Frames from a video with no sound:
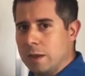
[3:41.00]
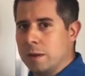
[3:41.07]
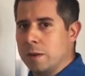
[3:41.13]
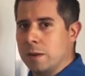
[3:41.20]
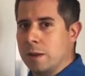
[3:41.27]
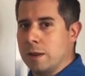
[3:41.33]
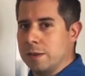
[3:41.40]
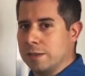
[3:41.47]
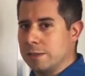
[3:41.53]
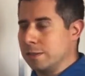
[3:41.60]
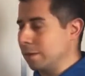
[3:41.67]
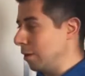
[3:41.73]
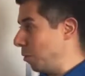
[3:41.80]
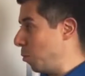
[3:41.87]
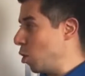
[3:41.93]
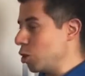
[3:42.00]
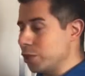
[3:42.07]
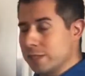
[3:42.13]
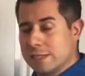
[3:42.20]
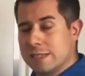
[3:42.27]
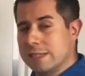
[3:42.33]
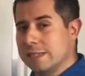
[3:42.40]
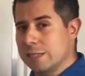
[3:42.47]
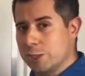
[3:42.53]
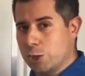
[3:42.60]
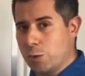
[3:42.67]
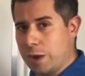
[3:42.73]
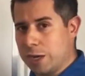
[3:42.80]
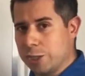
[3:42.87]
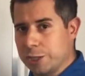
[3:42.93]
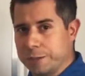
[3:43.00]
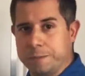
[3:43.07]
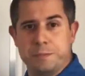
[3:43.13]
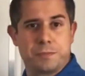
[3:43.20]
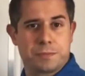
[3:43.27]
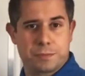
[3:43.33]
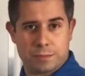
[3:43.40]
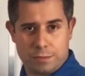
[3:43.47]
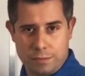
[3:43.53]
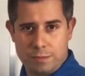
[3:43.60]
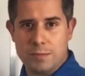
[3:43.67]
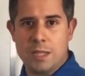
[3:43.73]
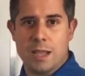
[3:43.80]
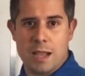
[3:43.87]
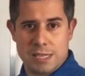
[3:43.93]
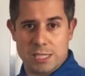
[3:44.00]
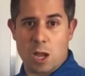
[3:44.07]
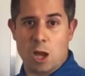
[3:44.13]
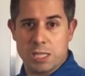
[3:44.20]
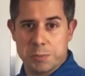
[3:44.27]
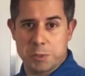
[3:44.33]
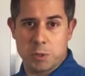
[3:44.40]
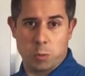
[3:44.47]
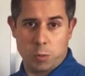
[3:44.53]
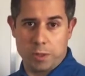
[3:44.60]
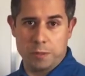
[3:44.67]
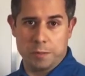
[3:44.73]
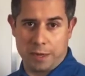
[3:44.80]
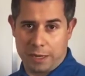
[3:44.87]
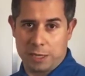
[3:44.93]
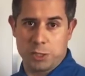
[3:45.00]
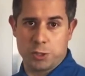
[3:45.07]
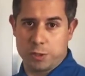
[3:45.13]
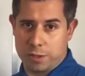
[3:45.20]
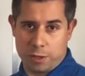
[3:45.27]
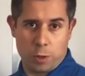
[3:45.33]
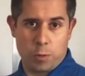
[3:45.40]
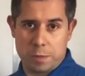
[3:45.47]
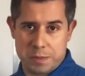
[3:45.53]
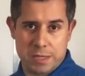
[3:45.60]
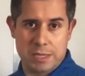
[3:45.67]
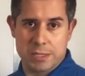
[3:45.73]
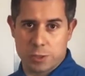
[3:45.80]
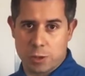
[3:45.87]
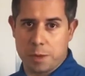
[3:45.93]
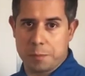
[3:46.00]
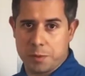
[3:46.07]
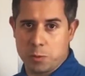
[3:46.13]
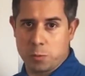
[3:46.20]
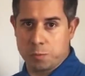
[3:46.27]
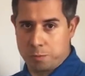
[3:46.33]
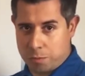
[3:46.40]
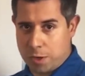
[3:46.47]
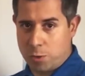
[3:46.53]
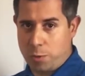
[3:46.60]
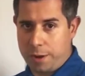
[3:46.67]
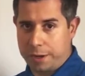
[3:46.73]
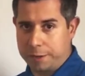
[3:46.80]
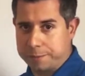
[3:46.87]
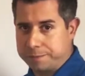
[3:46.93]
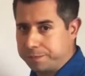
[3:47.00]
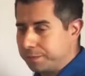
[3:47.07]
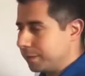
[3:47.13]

in an emergency situation as a hospital would, making sure that our websites are up and running.